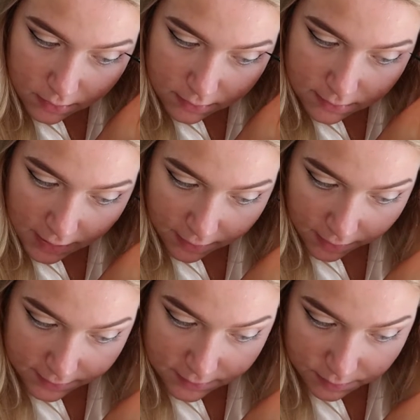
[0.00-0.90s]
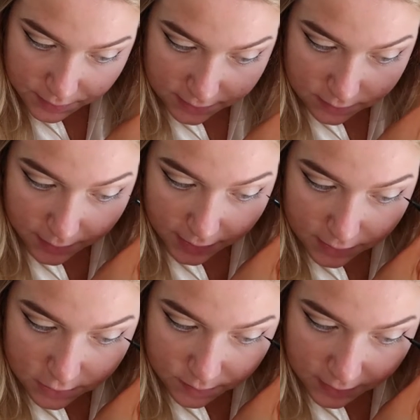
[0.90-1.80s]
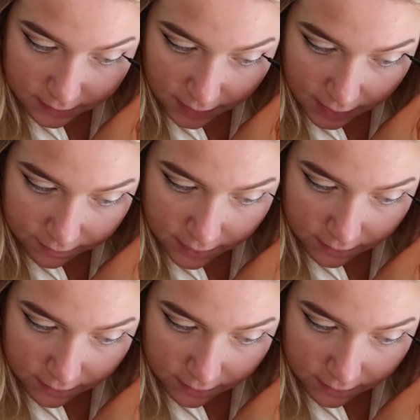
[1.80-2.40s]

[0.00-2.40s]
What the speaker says: say that I speak Spanish because I haven't